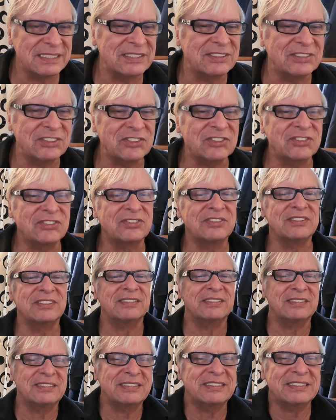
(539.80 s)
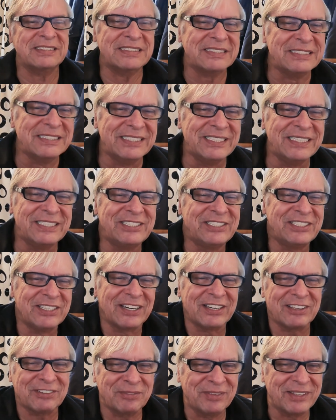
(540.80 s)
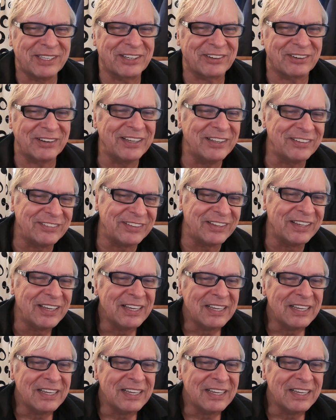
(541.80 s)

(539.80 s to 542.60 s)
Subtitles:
Just it drives me crazy.